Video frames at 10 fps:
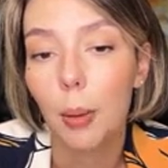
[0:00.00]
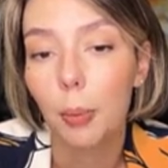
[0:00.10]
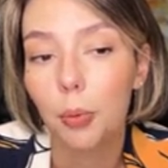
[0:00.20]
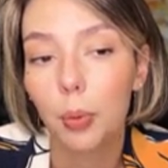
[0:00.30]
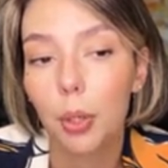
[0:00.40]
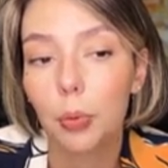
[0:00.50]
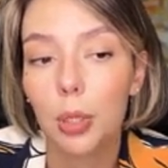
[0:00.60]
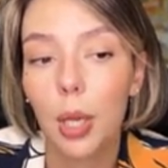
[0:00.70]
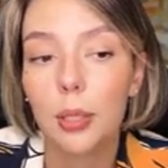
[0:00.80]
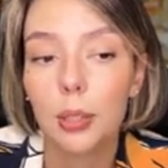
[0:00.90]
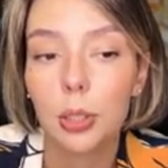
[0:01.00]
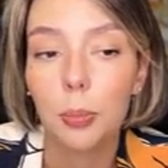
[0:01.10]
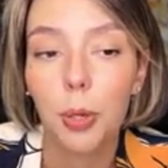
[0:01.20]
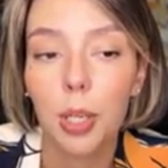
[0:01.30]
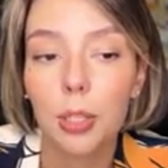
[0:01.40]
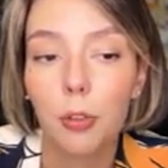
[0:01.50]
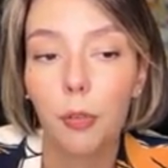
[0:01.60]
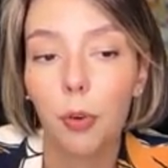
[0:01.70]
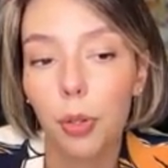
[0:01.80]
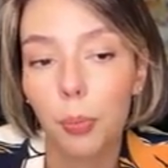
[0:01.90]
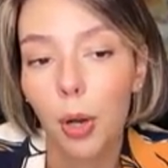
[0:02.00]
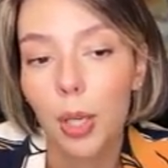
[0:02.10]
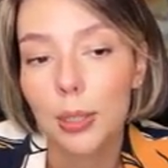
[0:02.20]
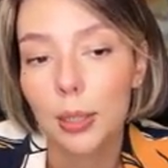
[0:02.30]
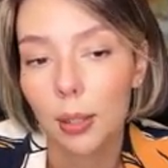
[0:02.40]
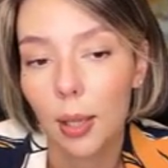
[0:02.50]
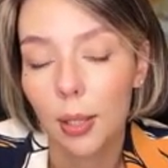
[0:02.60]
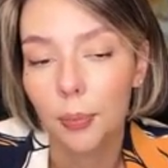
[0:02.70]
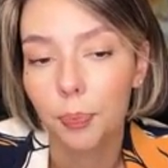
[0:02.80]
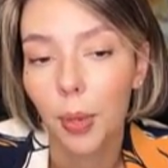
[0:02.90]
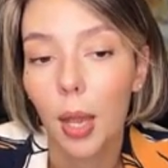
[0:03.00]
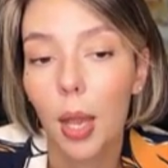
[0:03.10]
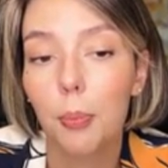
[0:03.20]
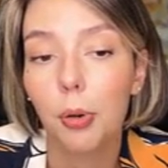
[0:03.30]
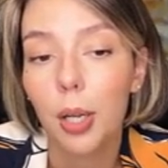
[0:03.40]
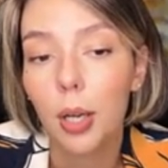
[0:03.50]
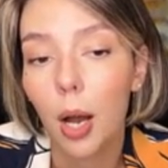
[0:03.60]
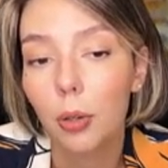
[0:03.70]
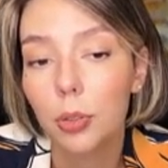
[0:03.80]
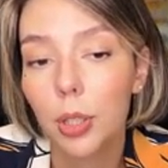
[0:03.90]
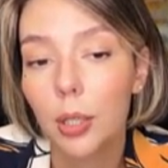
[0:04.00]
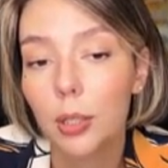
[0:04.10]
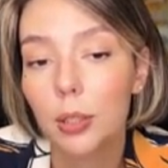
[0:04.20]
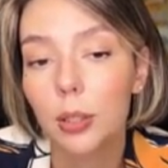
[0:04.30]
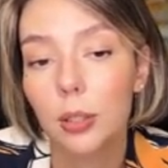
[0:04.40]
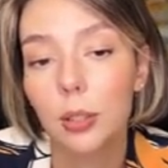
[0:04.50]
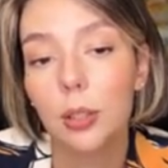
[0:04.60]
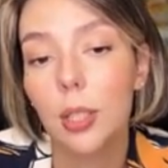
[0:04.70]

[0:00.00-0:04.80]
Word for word: happen, we could anticipate a further price decline. A breakout doesn't